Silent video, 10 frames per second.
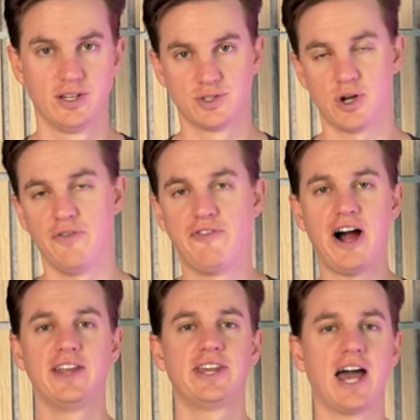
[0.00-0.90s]
So I
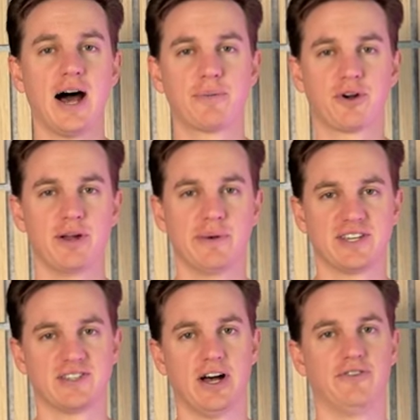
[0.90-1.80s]
finally upgraded
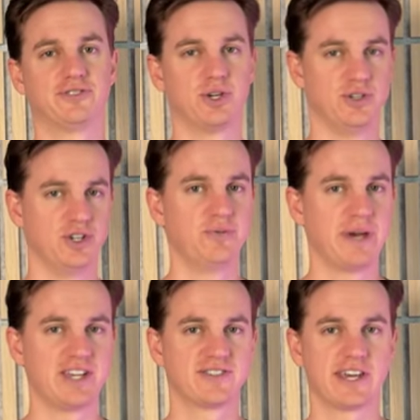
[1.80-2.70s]
myself to a new
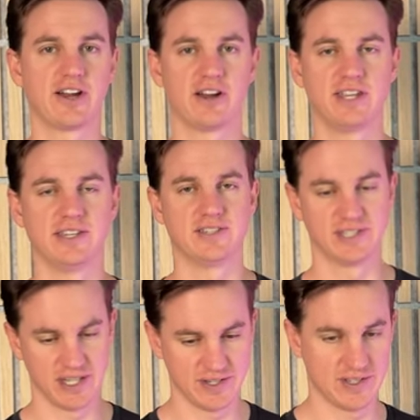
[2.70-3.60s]
base layer and this
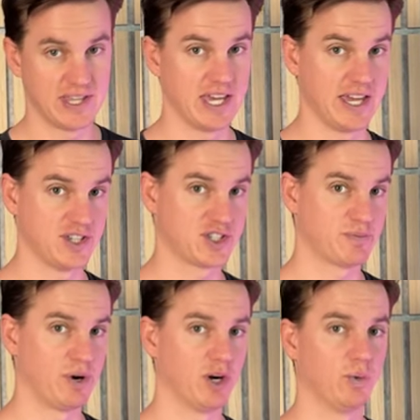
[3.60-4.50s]
is the
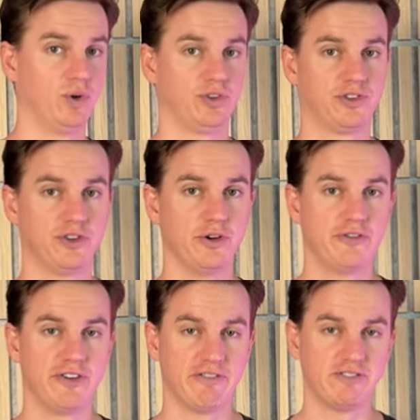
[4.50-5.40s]
SmartWool
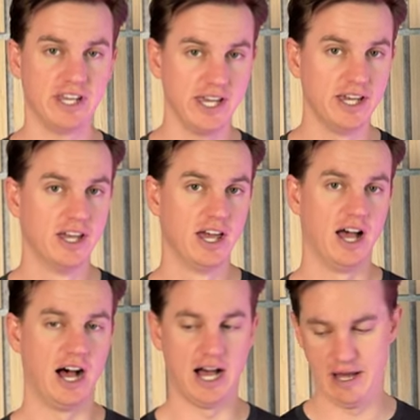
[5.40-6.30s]
250.
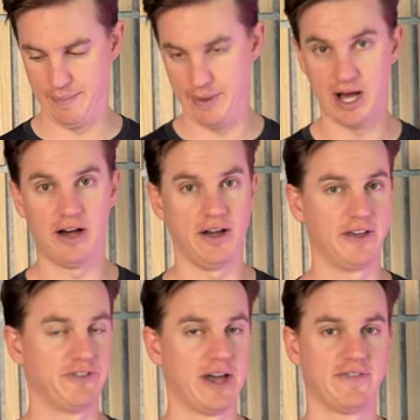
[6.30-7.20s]
Um, uh,
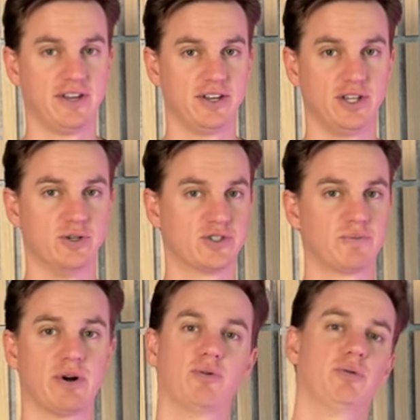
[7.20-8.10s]
if you haven't used
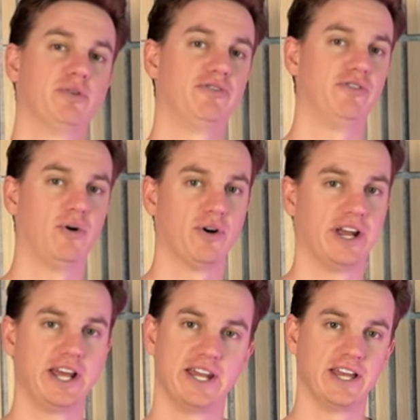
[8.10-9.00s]
SmartWool before,
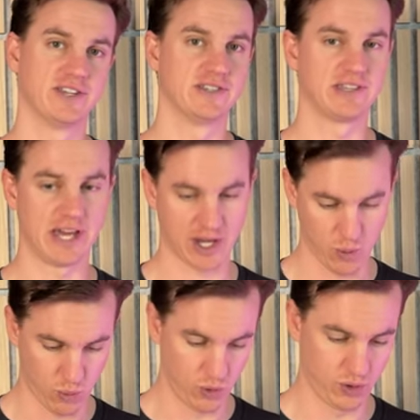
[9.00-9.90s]
it is like a
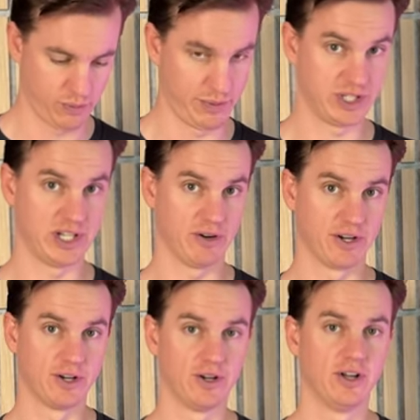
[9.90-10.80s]
wool
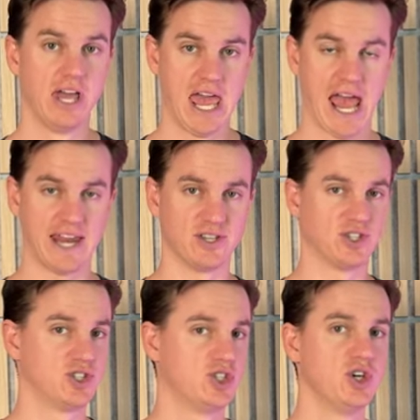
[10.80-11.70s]
material and it's
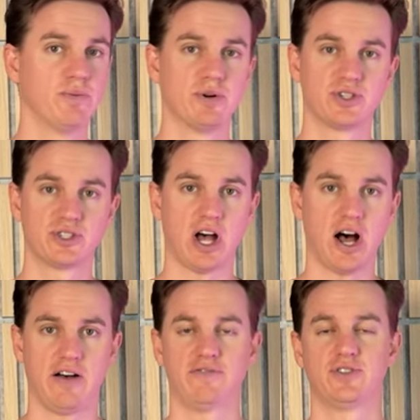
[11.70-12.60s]
super
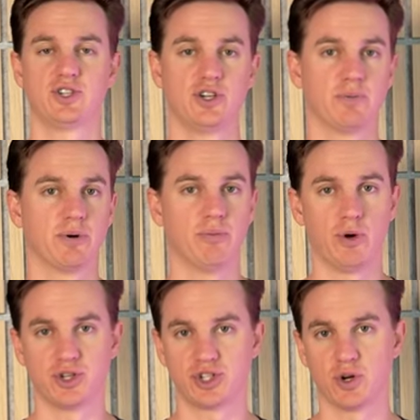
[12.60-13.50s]
soft, super
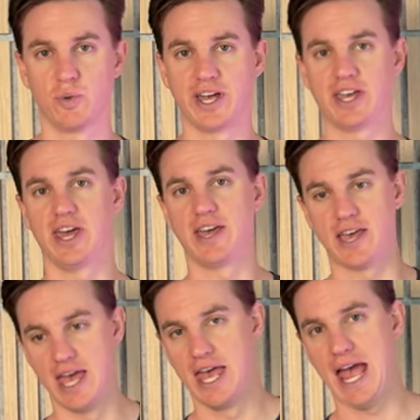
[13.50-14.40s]
moisture
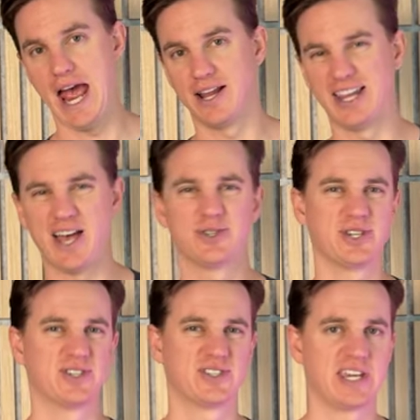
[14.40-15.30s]
wicking and allows
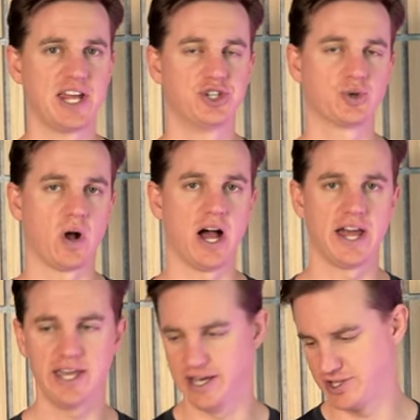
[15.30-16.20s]
you to stay
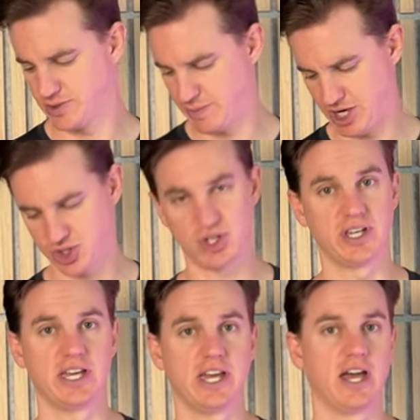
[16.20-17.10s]
dry,
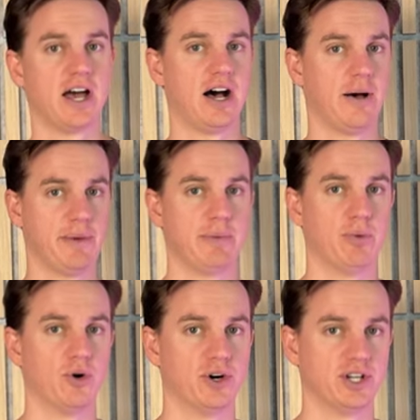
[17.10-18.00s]
especially um,
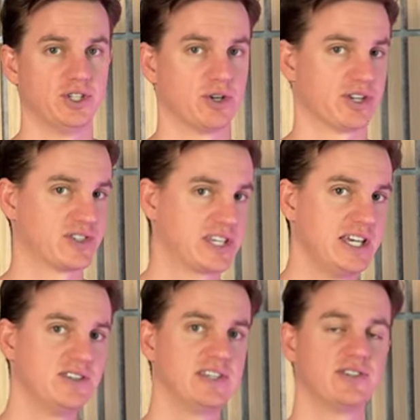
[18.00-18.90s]
important during
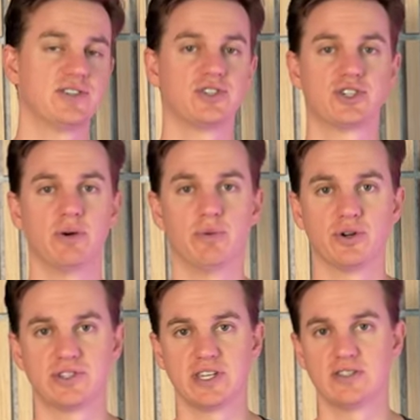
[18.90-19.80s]
ski season,
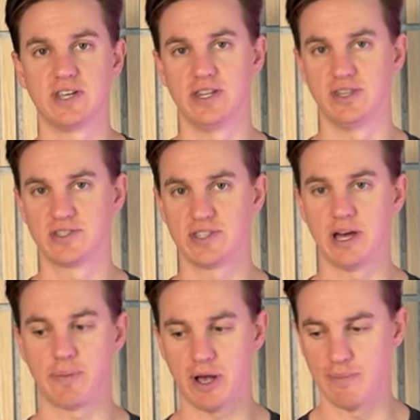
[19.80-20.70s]
snowboard season, this
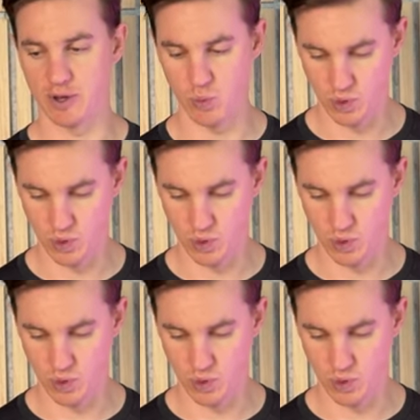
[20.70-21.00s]
upcoming